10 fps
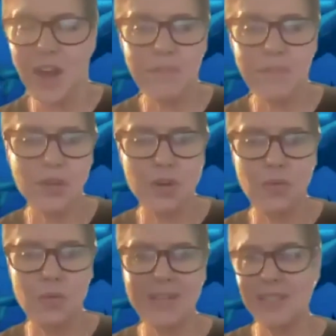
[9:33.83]
So I
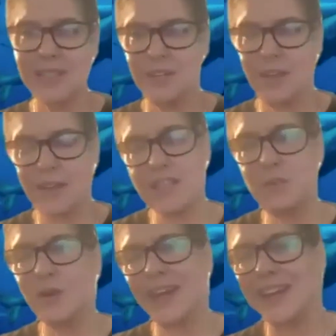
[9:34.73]
said, at this point, I
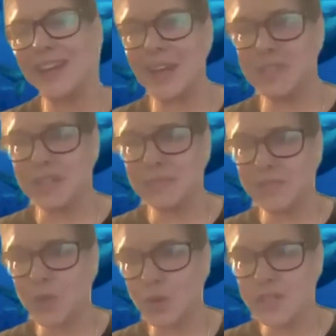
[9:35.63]
had named him, of
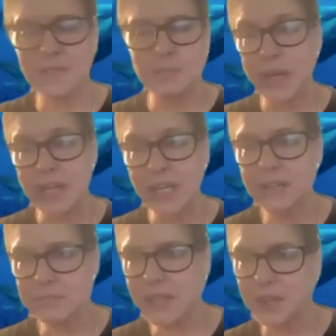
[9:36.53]
course, Buddy,
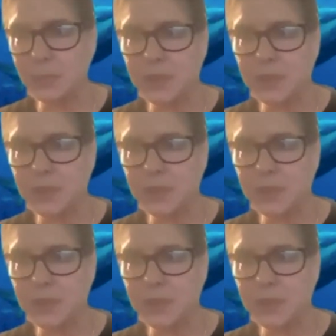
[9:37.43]
Buddy.